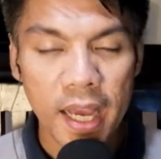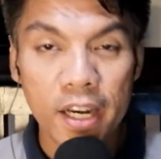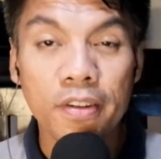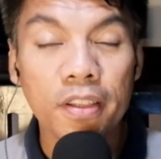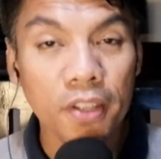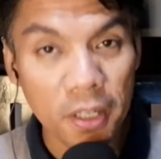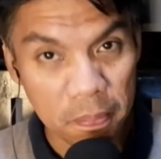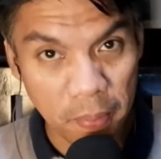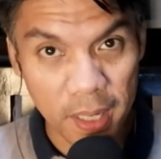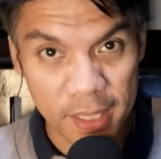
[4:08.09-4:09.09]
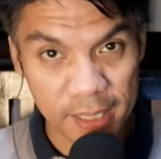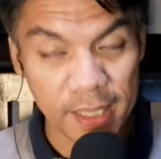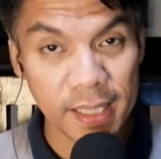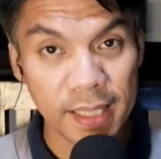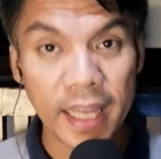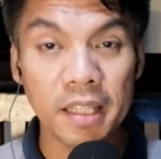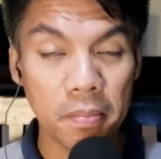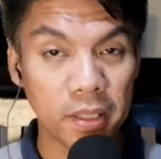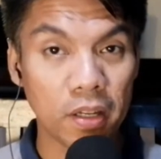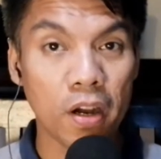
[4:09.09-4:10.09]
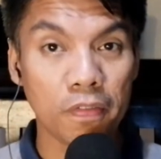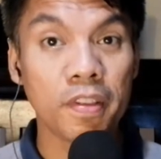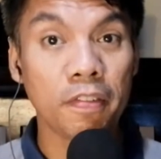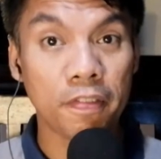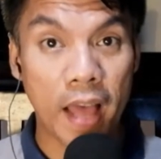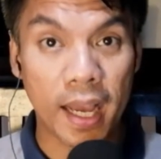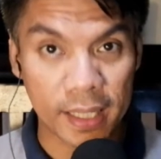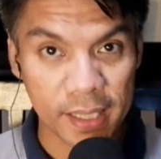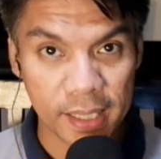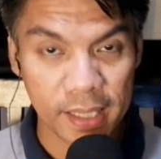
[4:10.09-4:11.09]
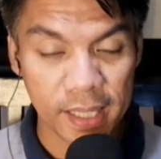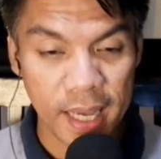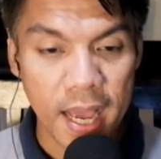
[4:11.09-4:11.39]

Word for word: Now, the third part is the statement of the facts.